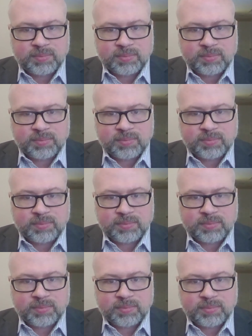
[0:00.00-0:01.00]

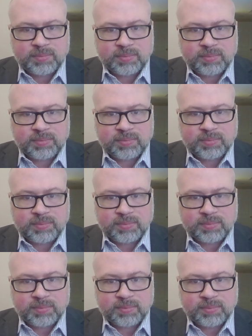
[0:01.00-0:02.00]

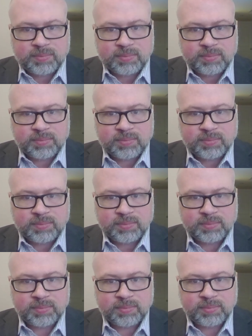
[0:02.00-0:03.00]

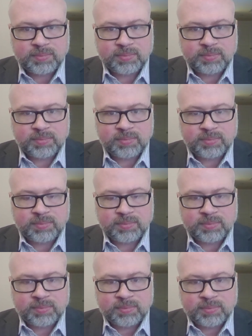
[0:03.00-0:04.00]

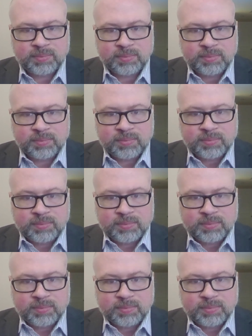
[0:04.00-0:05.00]

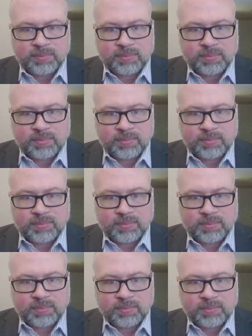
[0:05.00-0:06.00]

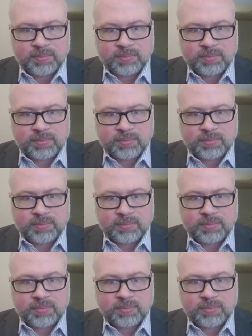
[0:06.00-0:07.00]

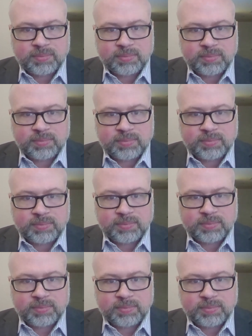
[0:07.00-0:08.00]
(silent)